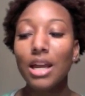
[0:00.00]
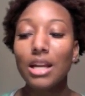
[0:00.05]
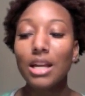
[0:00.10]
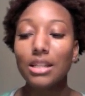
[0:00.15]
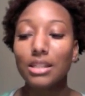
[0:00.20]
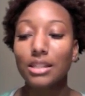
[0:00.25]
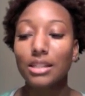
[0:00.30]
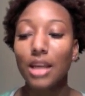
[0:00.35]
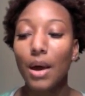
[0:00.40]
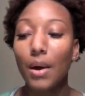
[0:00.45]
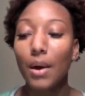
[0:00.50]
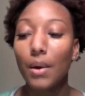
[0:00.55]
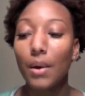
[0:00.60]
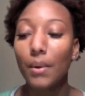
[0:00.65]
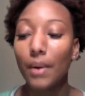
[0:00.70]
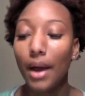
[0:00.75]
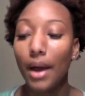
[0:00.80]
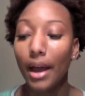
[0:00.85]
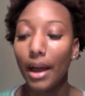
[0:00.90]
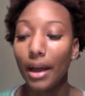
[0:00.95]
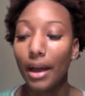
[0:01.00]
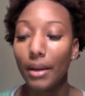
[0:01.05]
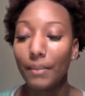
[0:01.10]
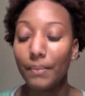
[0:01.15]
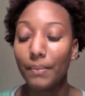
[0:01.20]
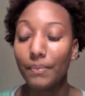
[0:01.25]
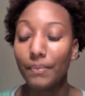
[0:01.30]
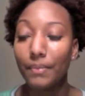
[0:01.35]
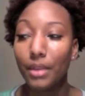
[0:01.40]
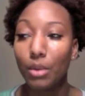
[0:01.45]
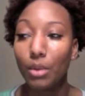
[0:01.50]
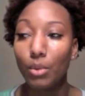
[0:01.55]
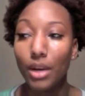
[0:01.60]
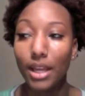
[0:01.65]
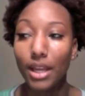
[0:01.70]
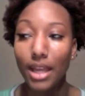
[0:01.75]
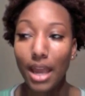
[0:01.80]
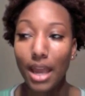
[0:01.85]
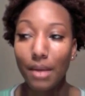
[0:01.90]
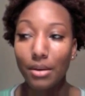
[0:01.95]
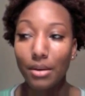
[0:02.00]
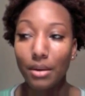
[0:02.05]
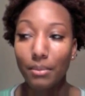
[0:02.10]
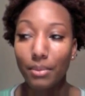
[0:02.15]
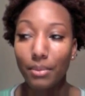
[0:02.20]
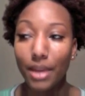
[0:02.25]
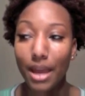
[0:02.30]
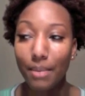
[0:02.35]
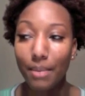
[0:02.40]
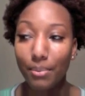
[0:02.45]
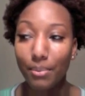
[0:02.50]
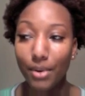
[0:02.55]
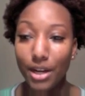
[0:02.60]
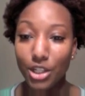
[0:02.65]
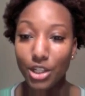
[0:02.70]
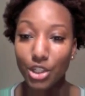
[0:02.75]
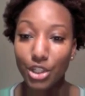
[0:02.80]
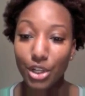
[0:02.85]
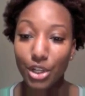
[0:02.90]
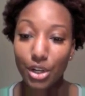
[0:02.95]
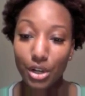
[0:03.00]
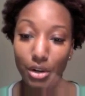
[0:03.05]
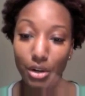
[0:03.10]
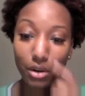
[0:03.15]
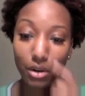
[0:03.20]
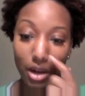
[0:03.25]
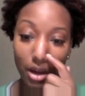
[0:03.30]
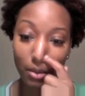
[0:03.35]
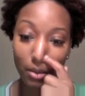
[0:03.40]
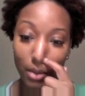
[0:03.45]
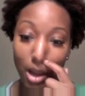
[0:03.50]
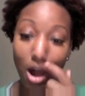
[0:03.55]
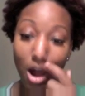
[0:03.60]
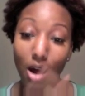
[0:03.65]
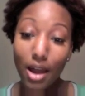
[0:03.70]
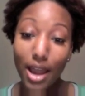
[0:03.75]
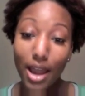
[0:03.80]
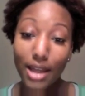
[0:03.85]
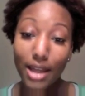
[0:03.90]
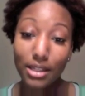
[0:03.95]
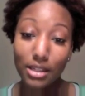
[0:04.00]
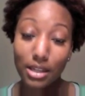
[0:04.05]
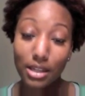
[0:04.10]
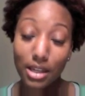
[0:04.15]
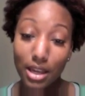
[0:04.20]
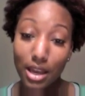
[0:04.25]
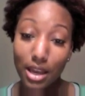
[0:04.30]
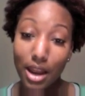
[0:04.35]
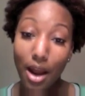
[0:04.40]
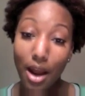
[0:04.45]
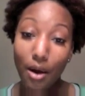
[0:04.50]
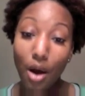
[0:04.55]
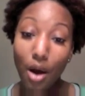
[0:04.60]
So when it came to blood pressure, we all had to get our